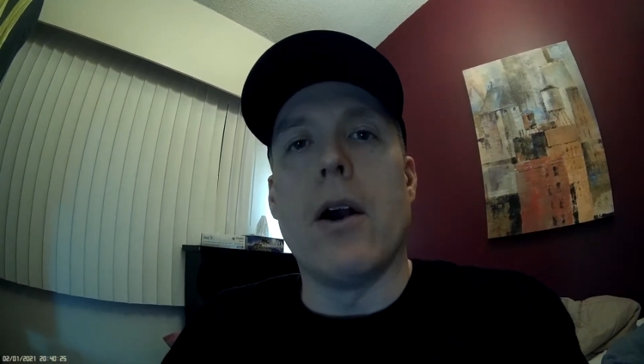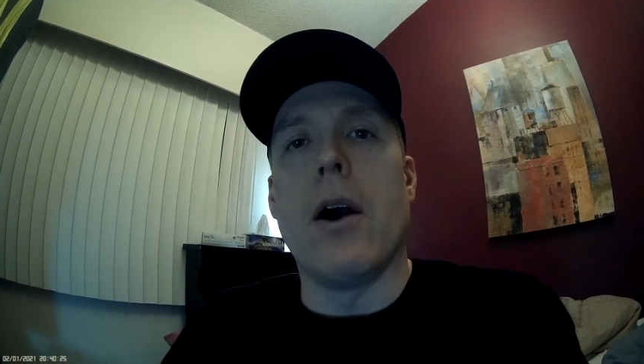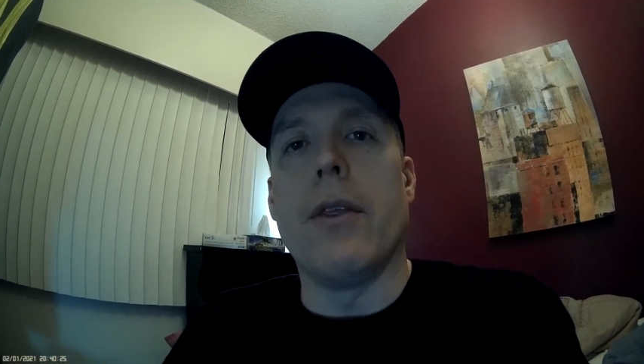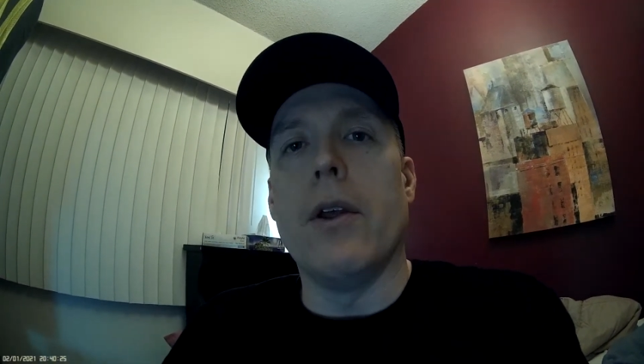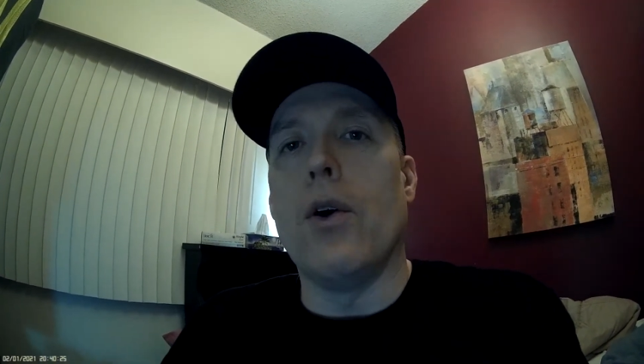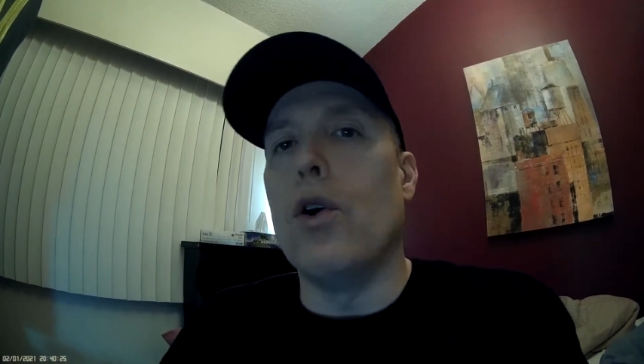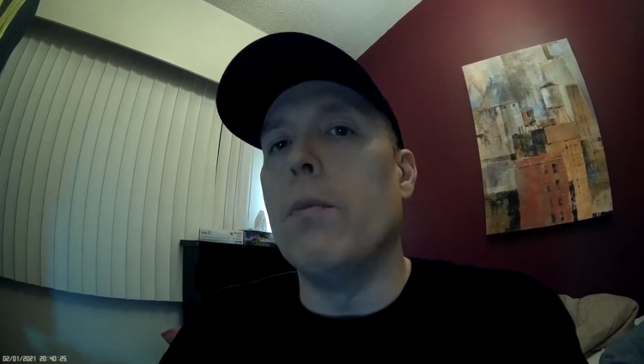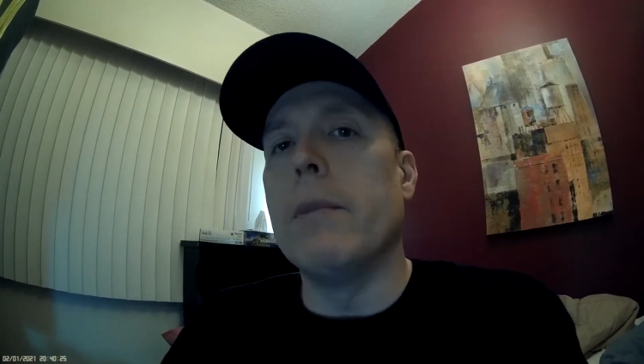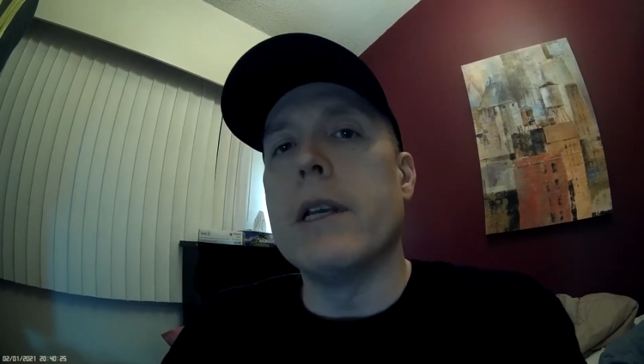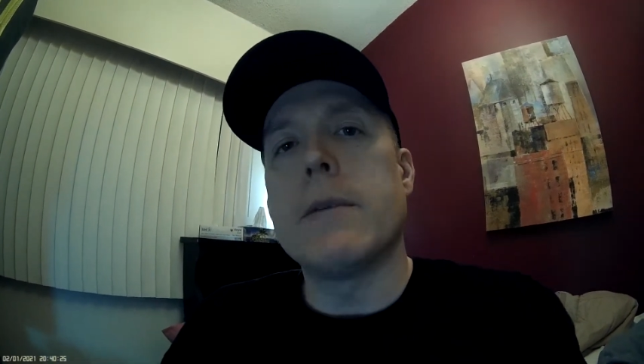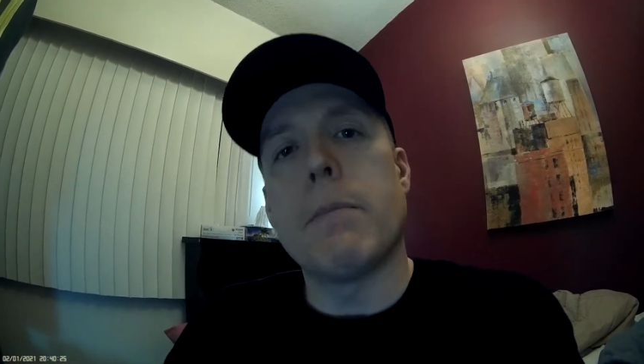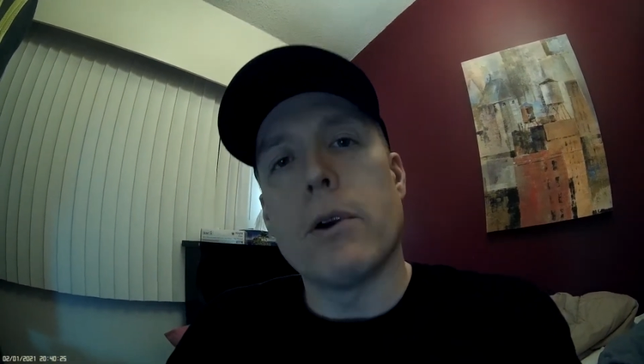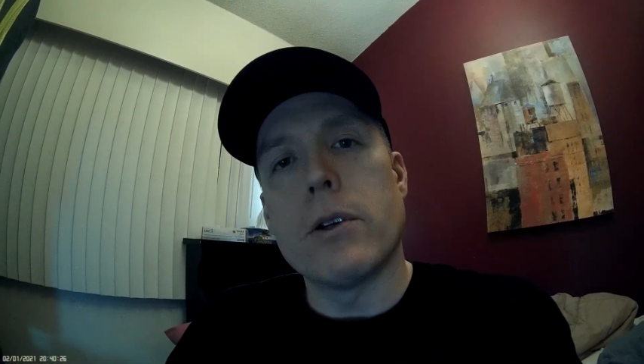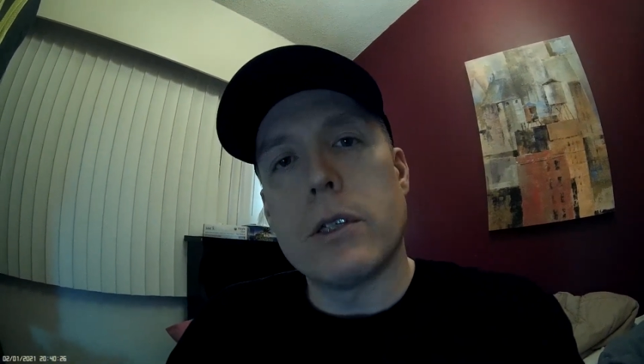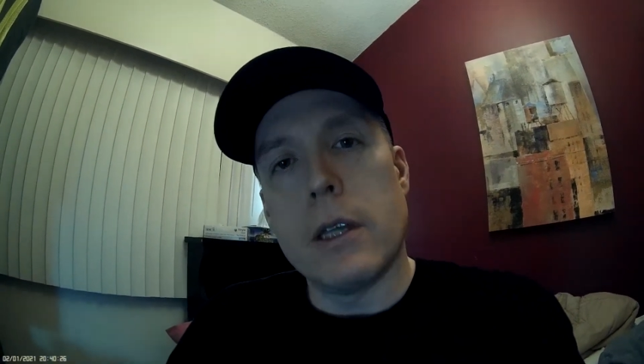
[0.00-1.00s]
on the homeless
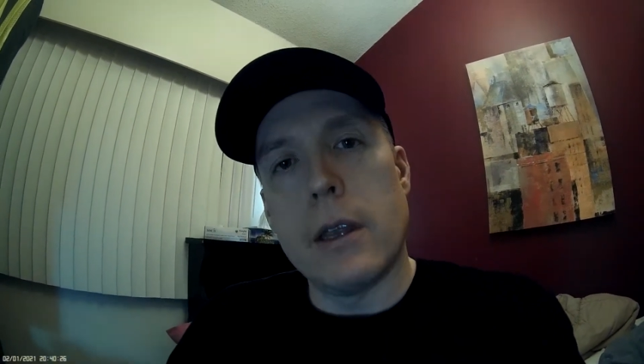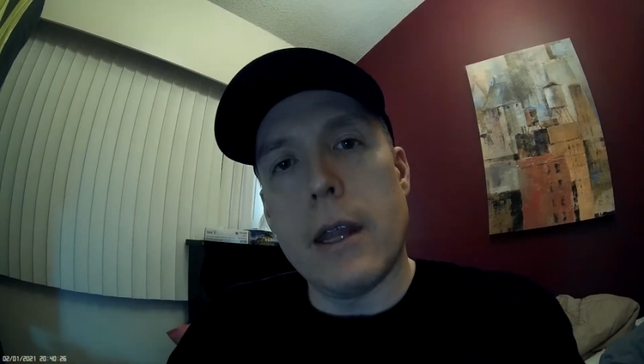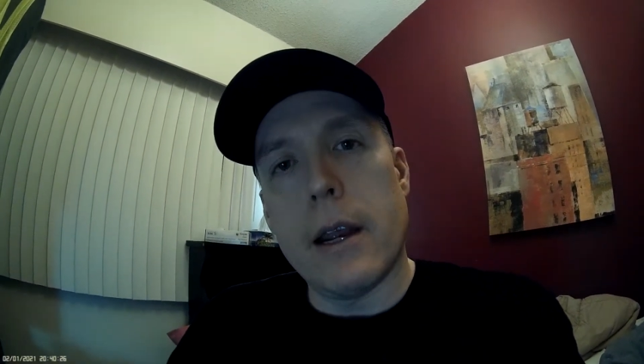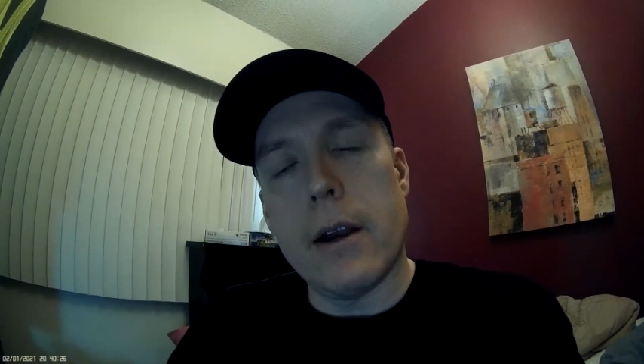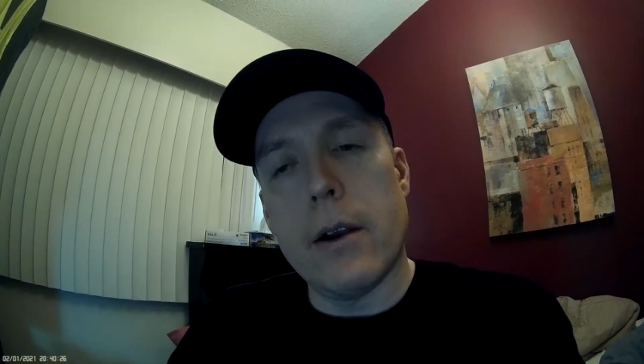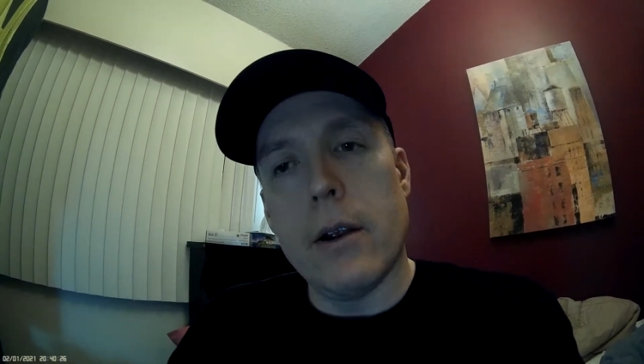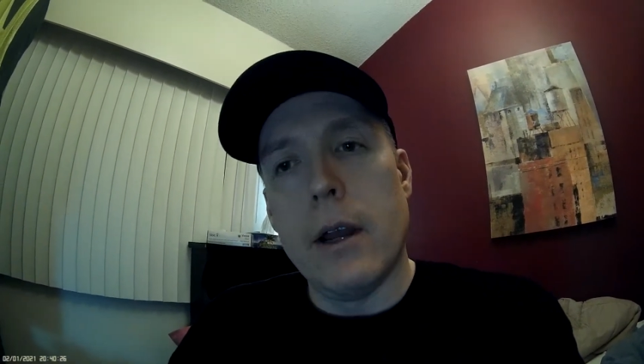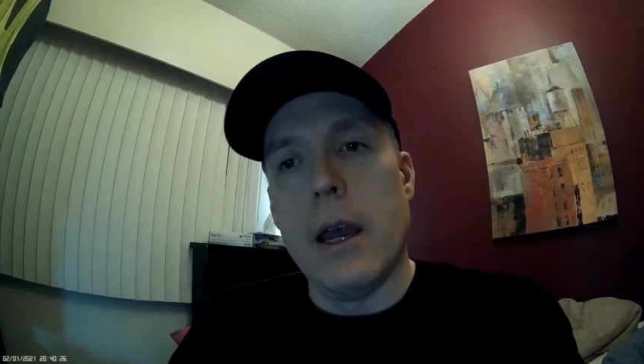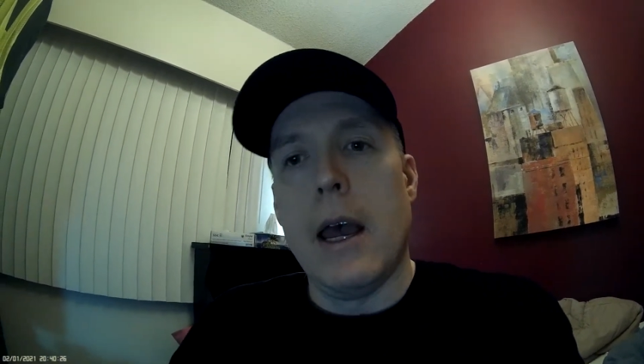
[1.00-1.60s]
person there.